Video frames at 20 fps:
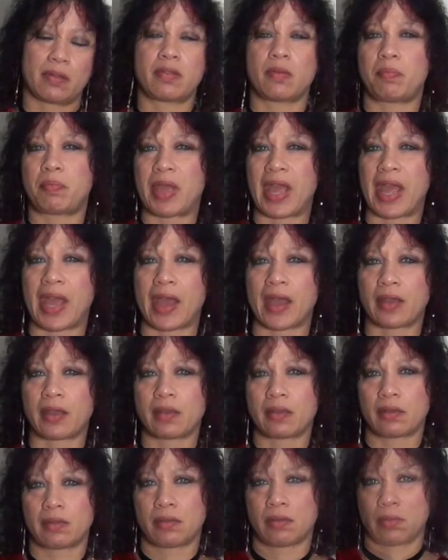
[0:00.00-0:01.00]
or the back.
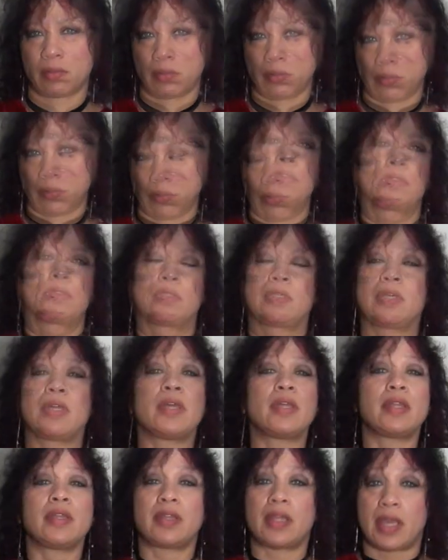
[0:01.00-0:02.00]

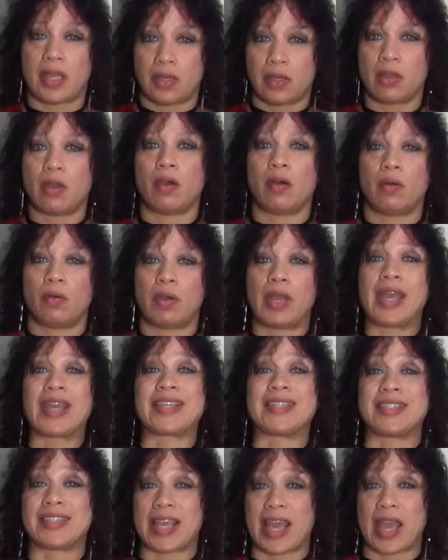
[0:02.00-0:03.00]
They know
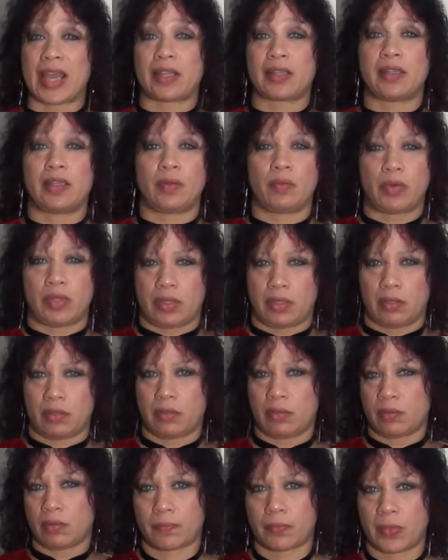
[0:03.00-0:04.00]
exactly what they're
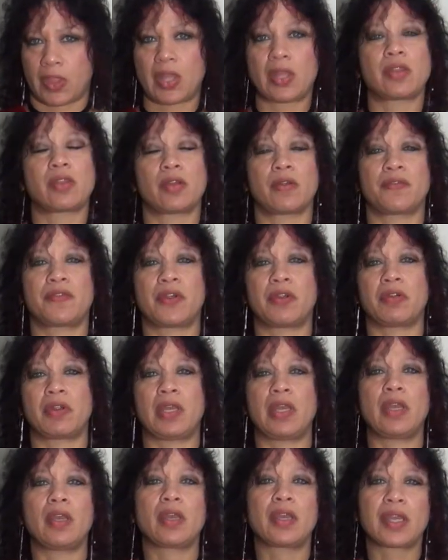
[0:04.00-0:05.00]
doing. They're
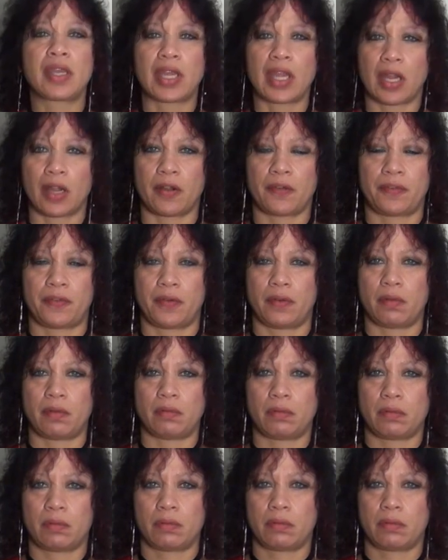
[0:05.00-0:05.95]
very careful.